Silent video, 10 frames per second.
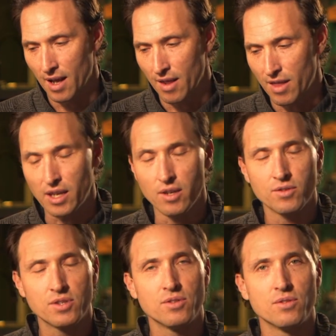thank
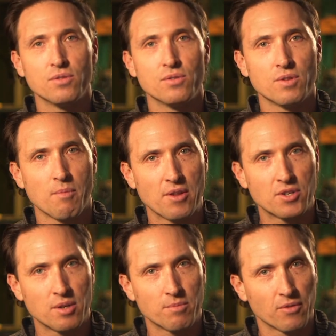you to the
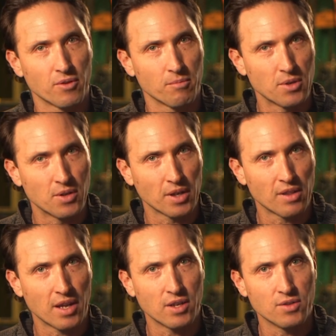mothership over at Munich.
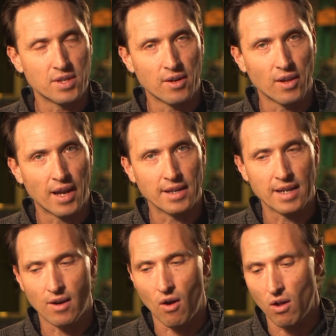Thank you, DataLight,
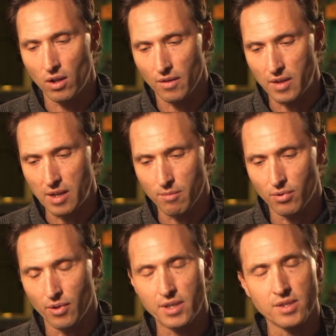and all of the
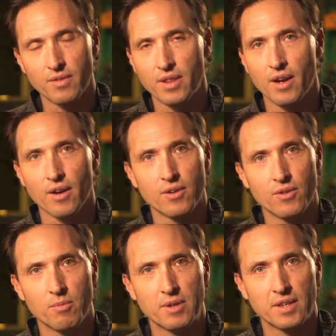employees over there
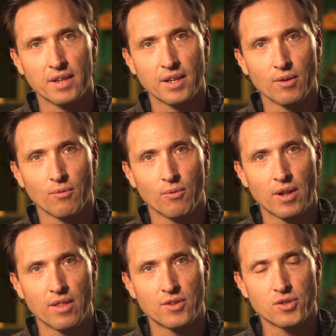who have been dealing
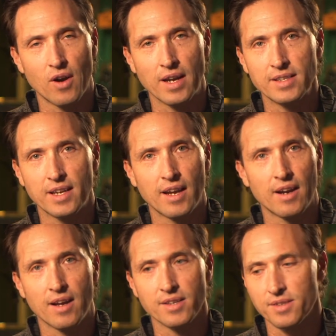with trying to
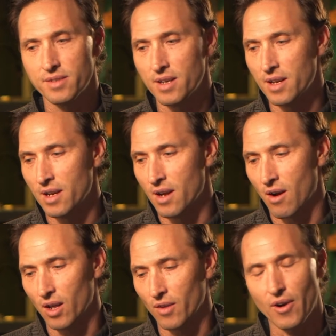get us
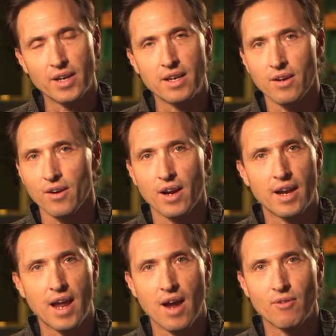all of our gear
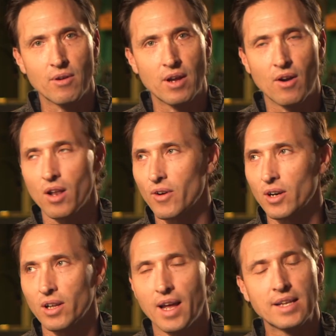and all of
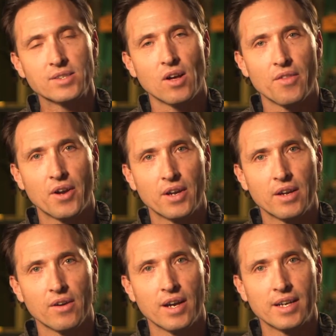our clients all their
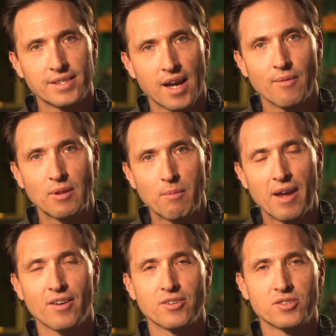gear in a timely
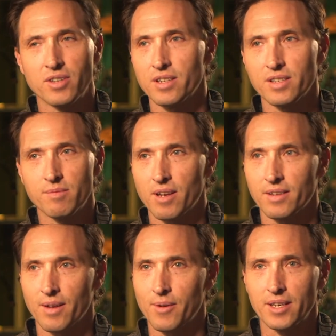manner during this
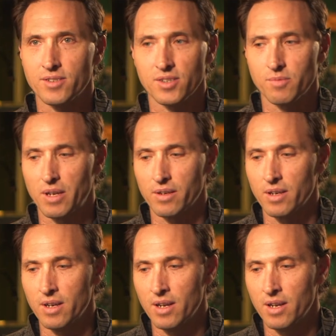pandemic. It's just been